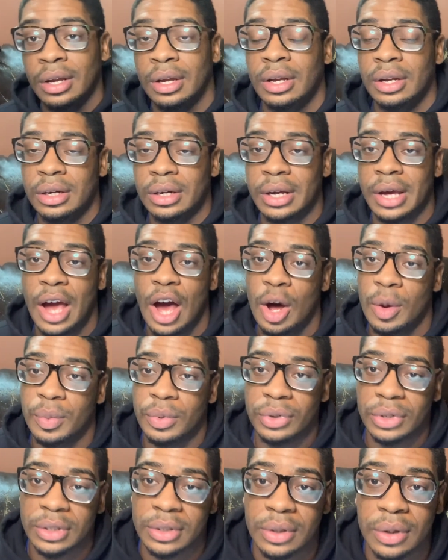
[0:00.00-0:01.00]
the
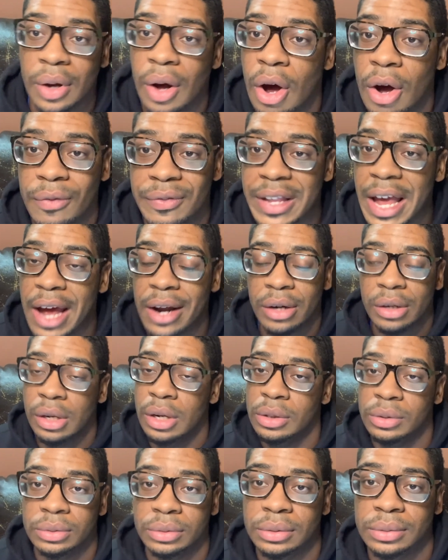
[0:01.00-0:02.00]
Cowboys off that
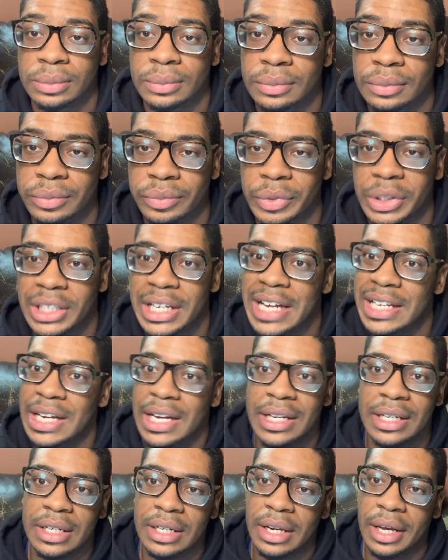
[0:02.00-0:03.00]
alone. Because at the
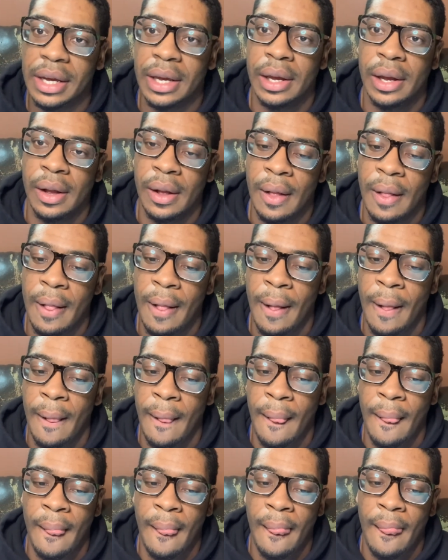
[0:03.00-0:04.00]
end of the day,
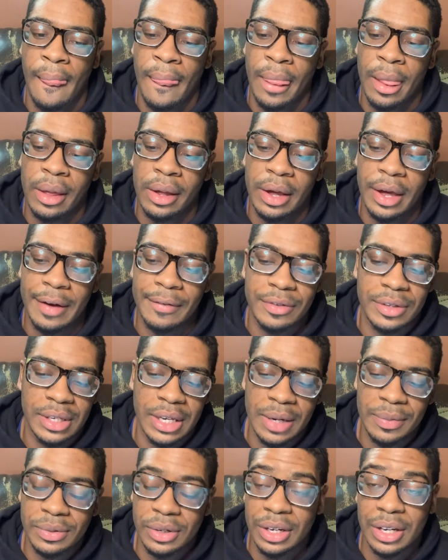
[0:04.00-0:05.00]
if
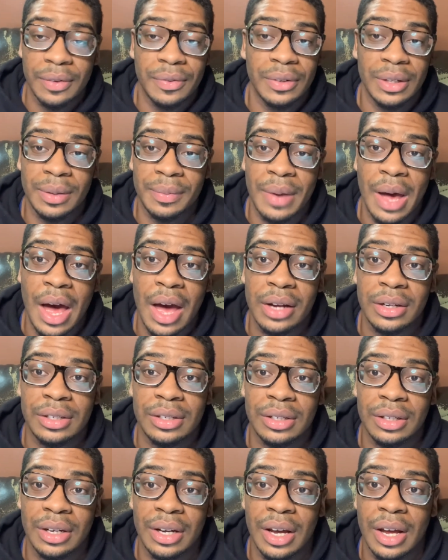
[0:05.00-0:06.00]
teams are evenly
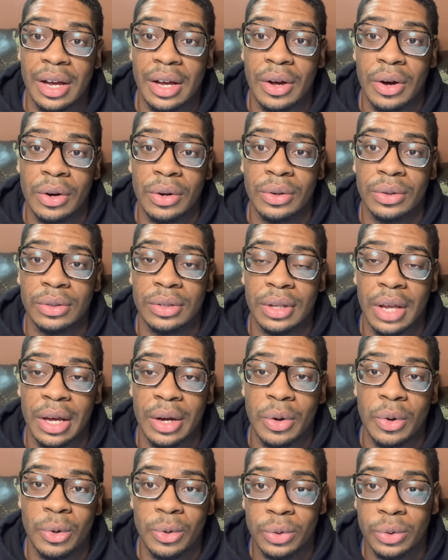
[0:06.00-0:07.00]
matched, it goes like
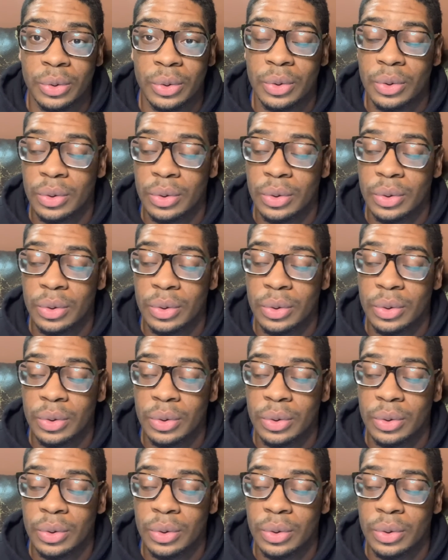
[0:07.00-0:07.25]
who